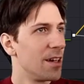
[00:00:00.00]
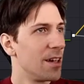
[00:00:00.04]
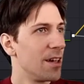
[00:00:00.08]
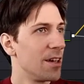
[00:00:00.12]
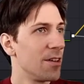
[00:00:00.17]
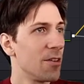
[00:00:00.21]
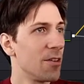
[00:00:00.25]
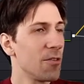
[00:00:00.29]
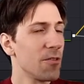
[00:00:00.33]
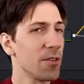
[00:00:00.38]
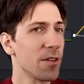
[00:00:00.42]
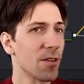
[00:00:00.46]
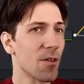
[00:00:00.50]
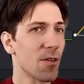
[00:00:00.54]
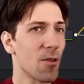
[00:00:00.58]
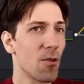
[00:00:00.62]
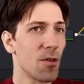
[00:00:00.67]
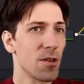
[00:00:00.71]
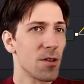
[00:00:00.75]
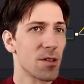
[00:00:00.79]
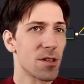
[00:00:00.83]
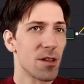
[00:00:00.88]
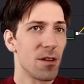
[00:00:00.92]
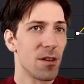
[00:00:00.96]
And over the
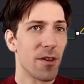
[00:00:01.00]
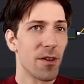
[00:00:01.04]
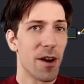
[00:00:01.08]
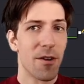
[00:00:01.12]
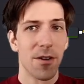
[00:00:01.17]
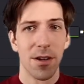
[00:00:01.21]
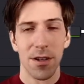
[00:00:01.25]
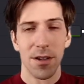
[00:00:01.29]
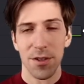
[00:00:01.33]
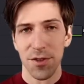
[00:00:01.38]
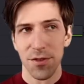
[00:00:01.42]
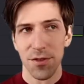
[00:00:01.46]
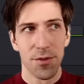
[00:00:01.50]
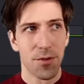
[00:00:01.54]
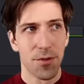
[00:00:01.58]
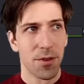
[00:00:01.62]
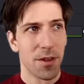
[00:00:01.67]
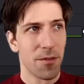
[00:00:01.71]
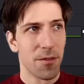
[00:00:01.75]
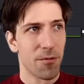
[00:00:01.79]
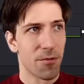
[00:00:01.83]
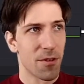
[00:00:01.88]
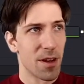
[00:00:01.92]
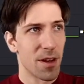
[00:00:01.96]
course of our
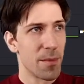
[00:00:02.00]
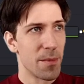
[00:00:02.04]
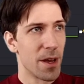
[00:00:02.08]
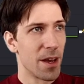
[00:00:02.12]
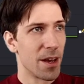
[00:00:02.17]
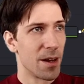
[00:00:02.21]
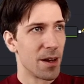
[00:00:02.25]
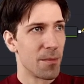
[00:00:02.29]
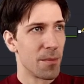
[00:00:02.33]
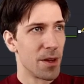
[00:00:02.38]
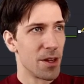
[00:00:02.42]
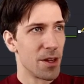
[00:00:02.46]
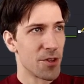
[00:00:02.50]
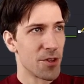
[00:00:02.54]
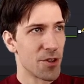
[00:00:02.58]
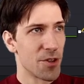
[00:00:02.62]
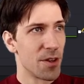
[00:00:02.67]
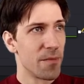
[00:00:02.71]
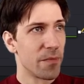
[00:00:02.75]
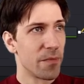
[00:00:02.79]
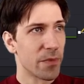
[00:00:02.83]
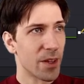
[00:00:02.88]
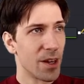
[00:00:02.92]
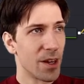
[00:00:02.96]
120 frame
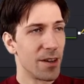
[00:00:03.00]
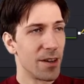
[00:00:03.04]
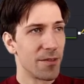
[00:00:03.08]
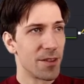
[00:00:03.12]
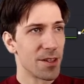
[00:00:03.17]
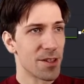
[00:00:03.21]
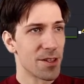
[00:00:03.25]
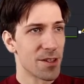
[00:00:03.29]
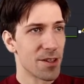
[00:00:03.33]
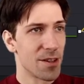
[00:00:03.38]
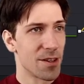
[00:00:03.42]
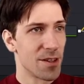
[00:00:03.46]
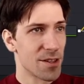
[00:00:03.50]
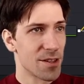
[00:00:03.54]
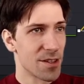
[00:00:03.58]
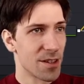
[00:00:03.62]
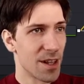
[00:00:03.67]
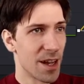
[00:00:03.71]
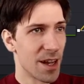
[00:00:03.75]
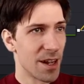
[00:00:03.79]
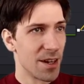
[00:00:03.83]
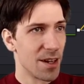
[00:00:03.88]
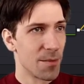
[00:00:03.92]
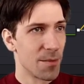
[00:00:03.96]
animation, all of the stars
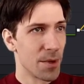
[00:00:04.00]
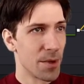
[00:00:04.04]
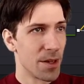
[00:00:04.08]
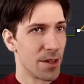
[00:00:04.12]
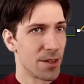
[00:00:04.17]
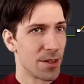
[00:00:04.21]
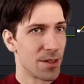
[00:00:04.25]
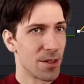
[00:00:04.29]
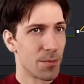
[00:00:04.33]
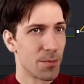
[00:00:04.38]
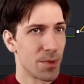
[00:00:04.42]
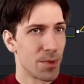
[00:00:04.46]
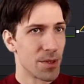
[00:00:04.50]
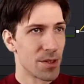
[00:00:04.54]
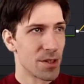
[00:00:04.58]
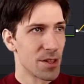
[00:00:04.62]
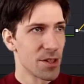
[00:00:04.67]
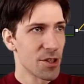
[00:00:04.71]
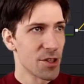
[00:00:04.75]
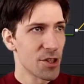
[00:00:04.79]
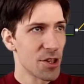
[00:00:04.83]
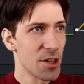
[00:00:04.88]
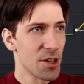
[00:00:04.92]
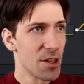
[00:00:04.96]
line up into
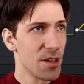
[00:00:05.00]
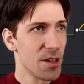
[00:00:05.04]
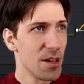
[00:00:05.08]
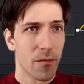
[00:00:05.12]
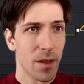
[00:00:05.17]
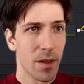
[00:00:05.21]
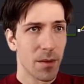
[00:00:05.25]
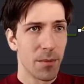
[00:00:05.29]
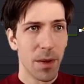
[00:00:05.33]
position.